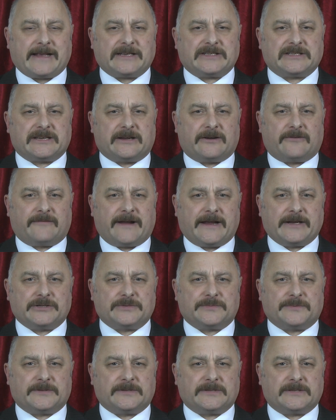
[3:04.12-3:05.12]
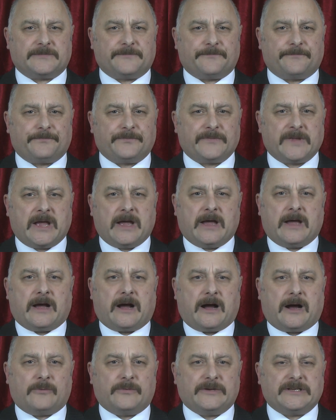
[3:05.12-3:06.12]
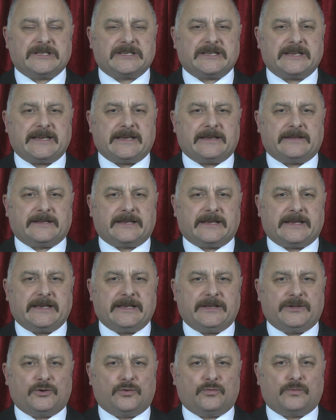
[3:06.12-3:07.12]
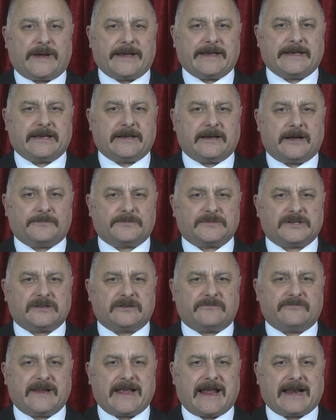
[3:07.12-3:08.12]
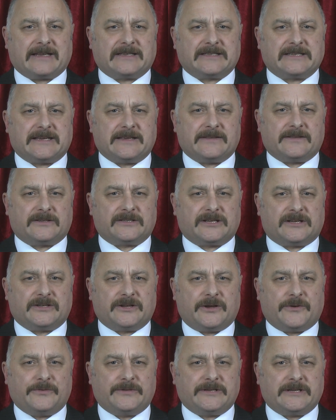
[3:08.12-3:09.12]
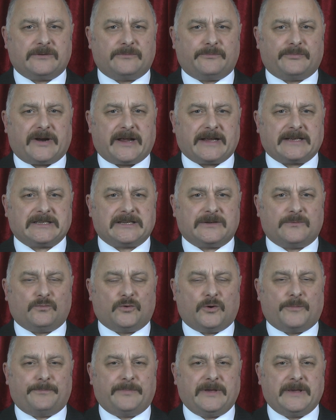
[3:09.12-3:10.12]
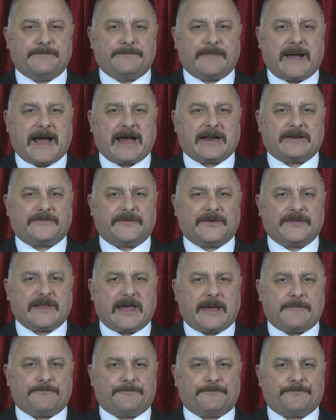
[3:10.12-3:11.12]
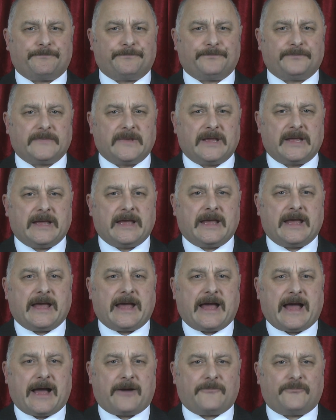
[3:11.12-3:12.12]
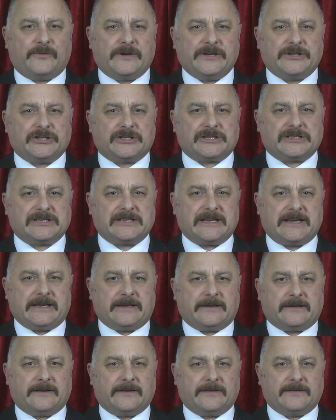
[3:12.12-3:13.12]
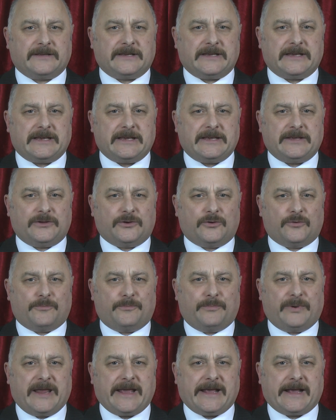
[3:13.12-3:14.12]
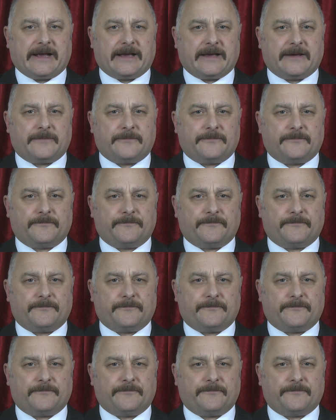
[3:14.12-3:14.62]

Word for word: exit arrangement? Are we seeing the EU waking up to the reality that a no deal Brexit would be bad for them? Have we just seen the EU blink?